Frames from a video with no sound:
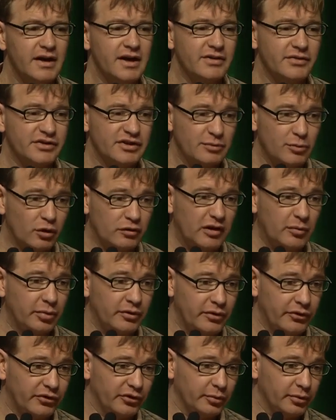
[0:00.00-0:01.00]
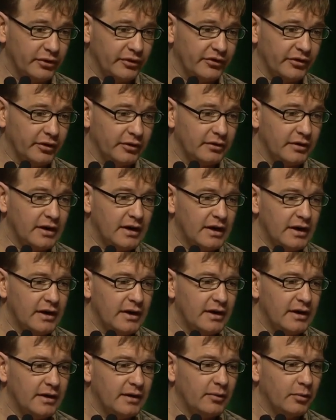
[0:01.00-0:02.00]
It's also more reproducible. So
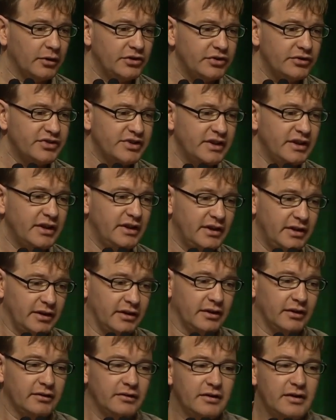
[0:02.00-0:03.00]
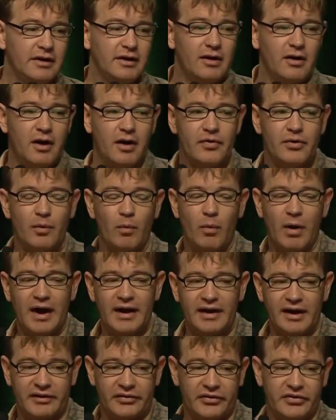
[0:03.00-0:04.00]
what you see here on the
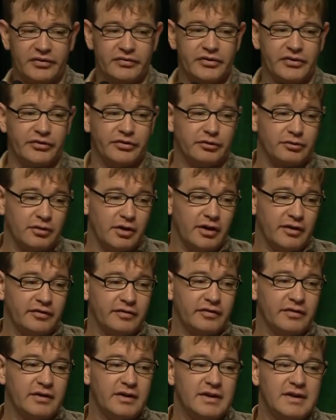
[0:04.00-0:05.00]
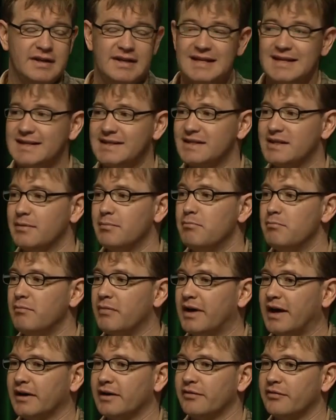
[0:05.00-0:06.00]
y-axis of this graph is the
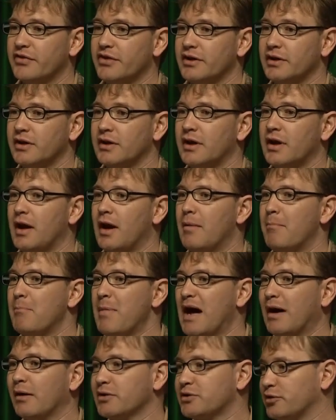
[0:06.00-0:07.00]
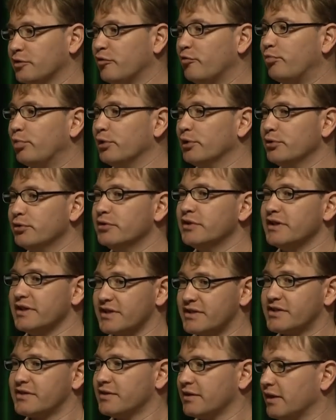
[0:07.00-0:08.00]
kind of the amount of
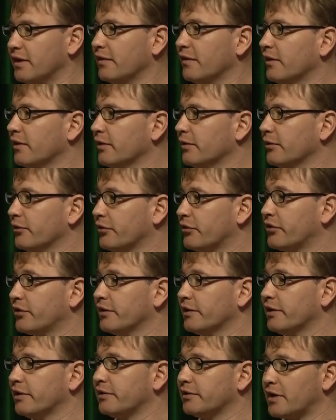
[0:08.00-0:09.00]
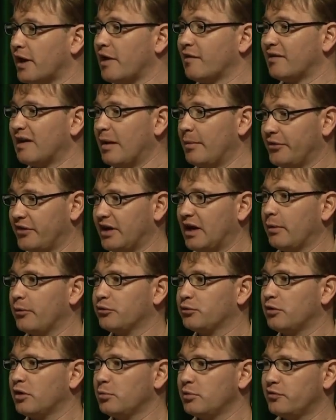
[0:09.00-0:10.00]
blueness in those little diagrams that I
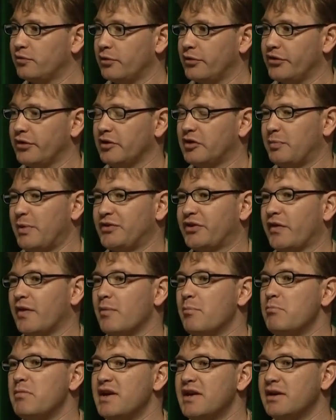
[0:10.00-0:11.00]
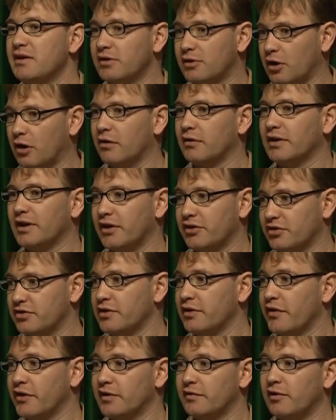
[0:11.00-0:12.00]
was drawing before. So it's basically the mean
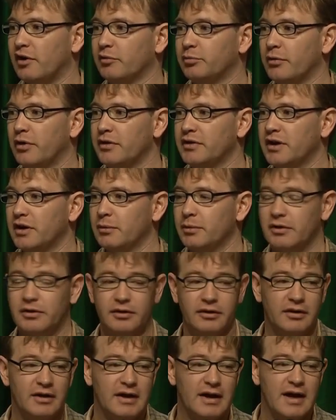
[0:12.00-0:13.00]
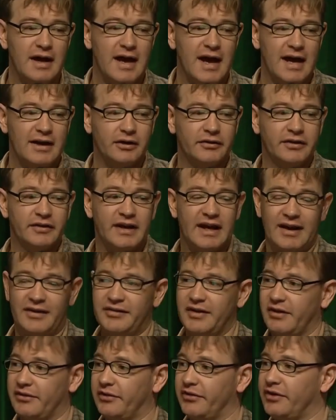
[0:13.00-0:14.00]
correlation in the default mode network. And on the
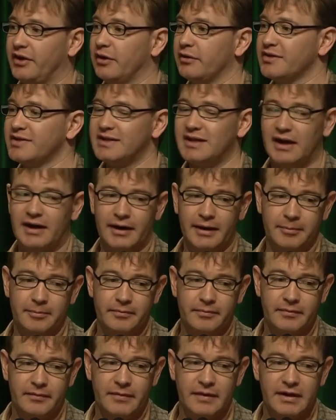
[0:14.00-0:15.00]
x-axis here is time.